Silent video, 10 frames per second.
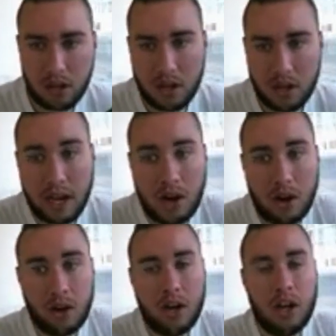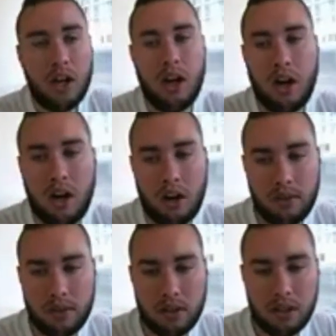Now,
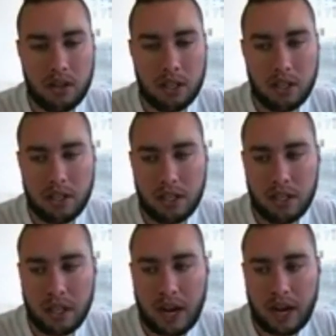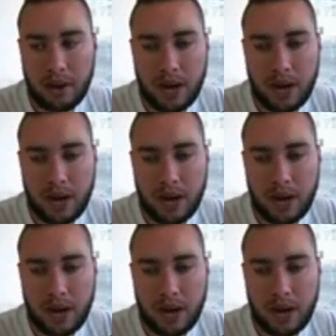I